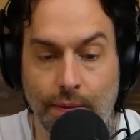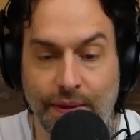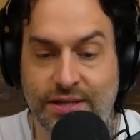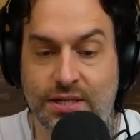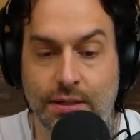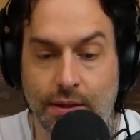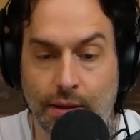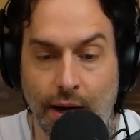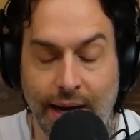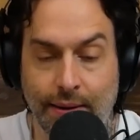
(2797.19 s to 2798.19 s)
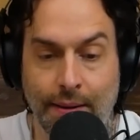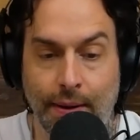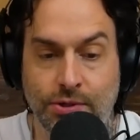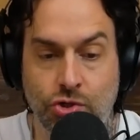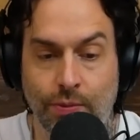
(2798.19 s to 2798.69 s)
That's, I'm
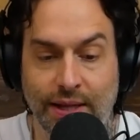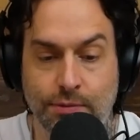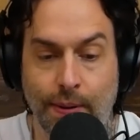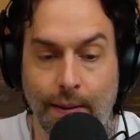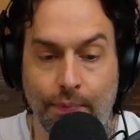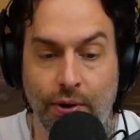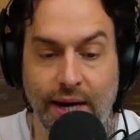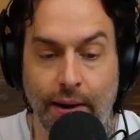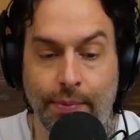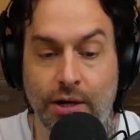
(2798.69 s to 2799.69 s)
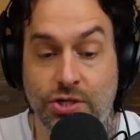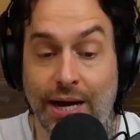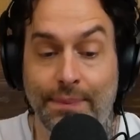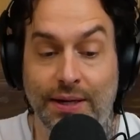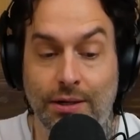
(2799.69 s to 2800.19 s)
assuming that's probably pretty airbrushed,
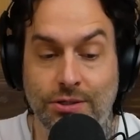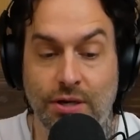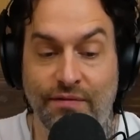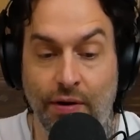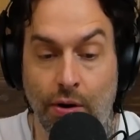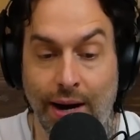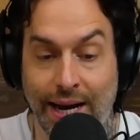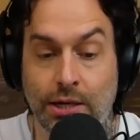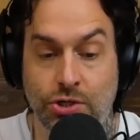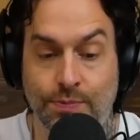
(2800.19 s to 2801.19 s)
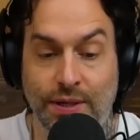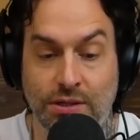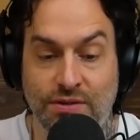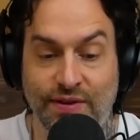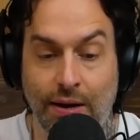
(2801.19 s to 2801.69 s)
not because of her age, just
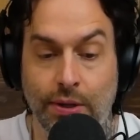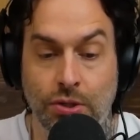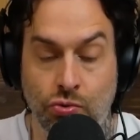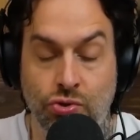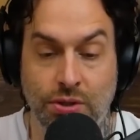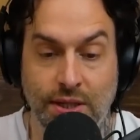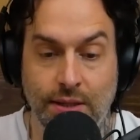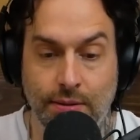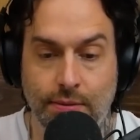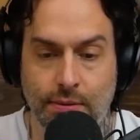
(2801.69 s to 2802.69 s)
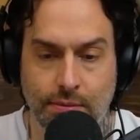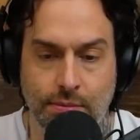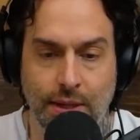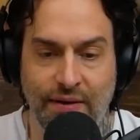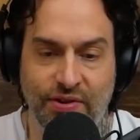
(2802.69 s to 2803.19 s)
because of how it usually
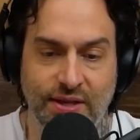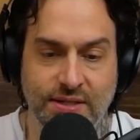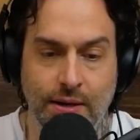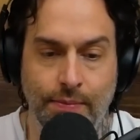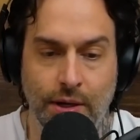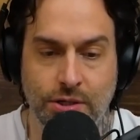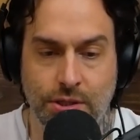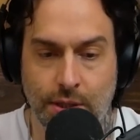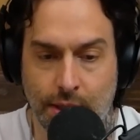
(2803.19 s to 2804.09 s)
everything's airbrushed.